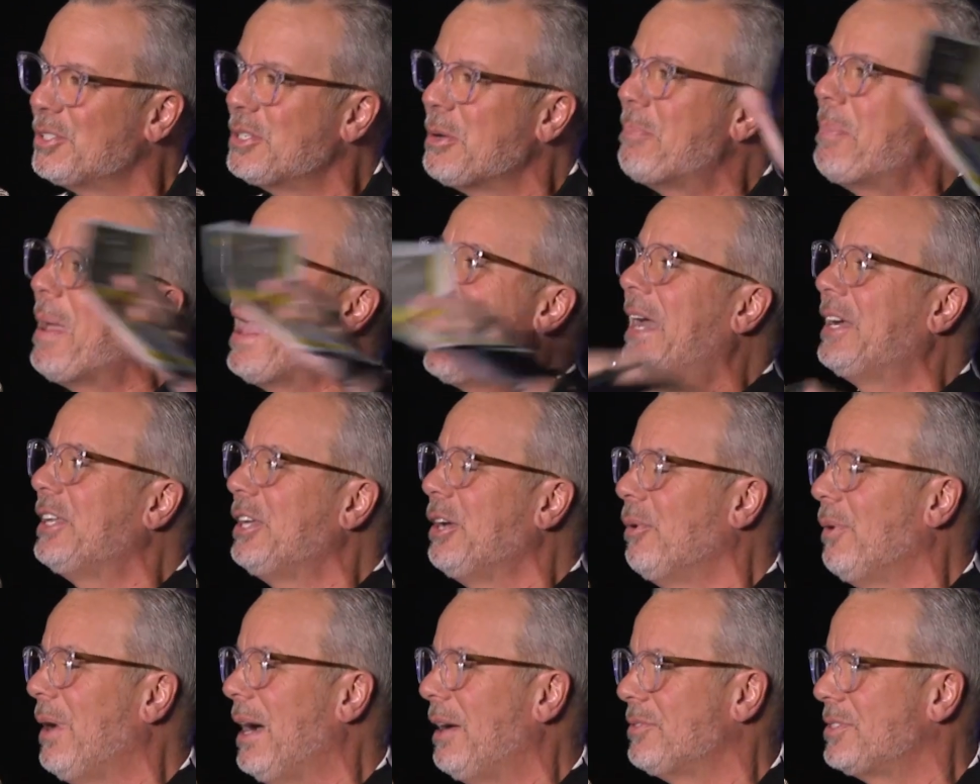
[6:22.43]
there's a
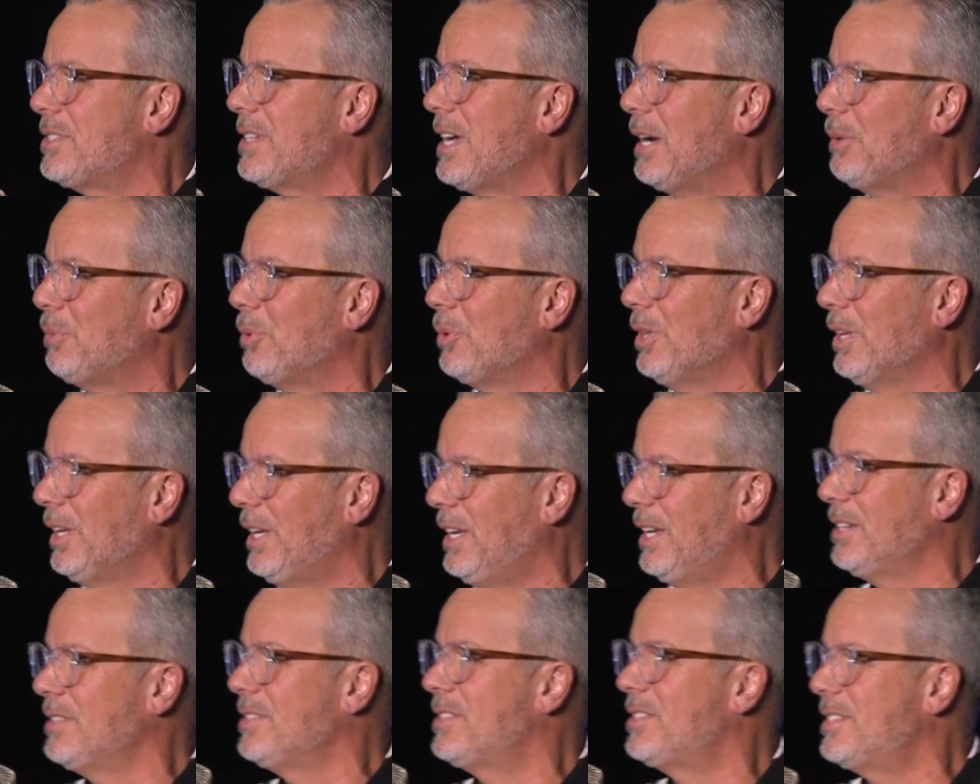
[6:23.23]
patio outside where
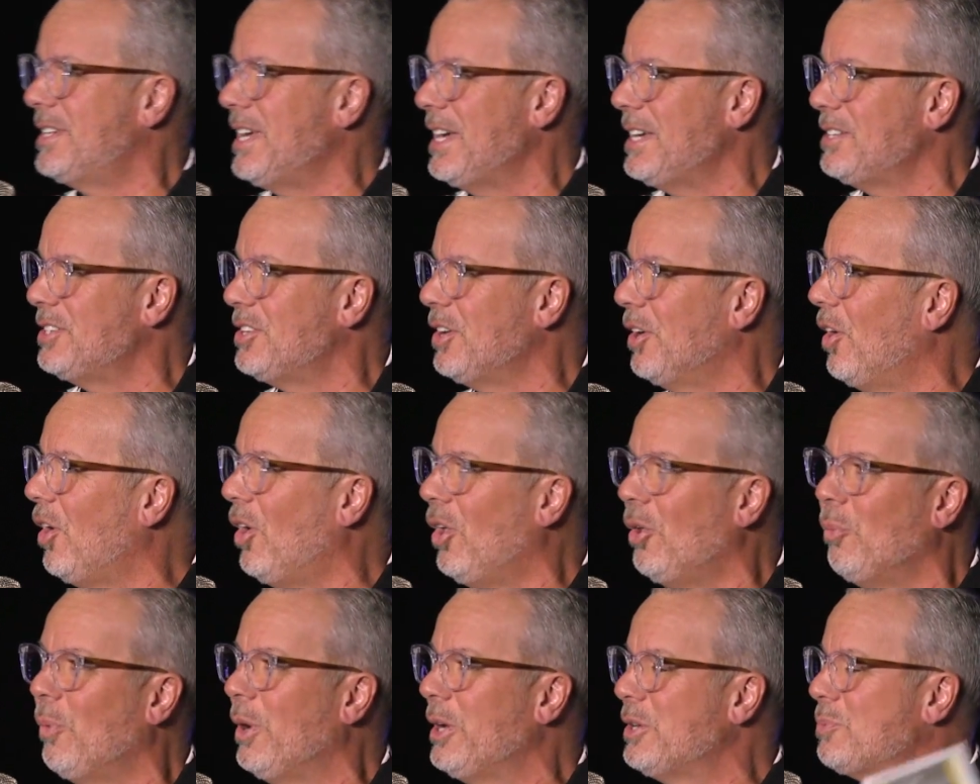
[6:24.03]
the kids tend to
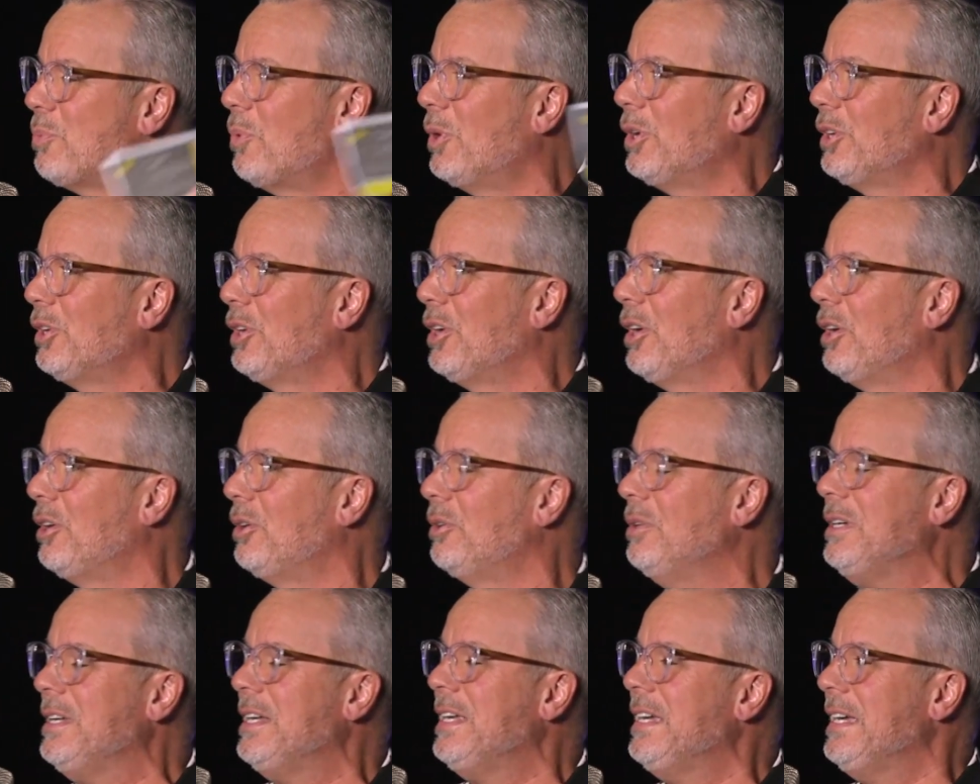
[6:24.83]
always want to
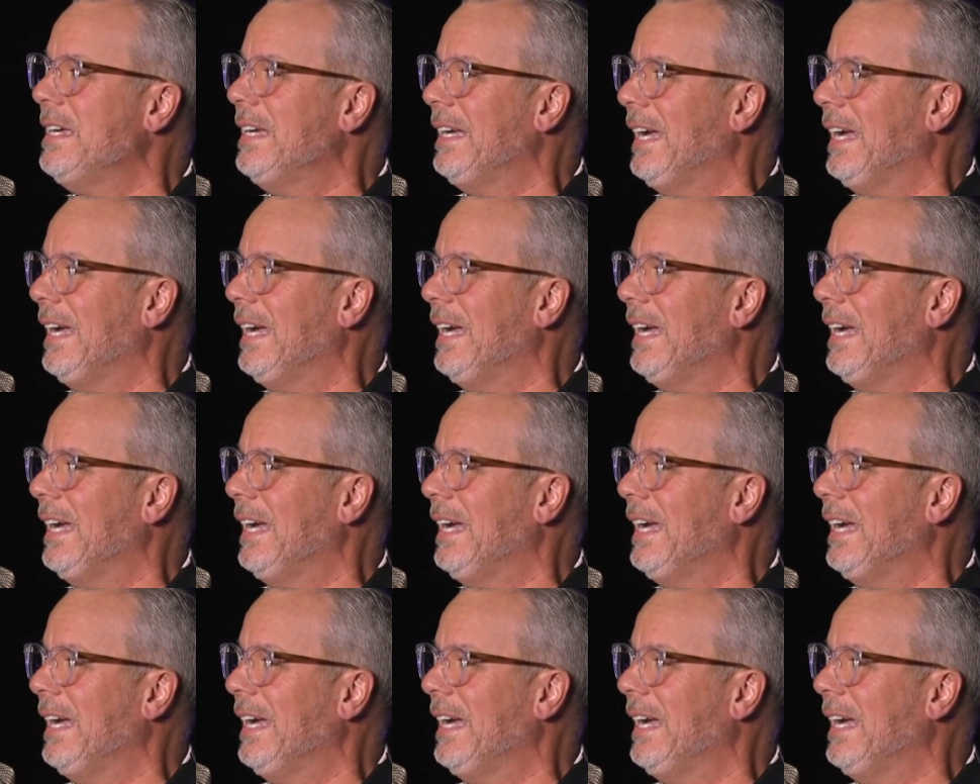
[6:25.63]
go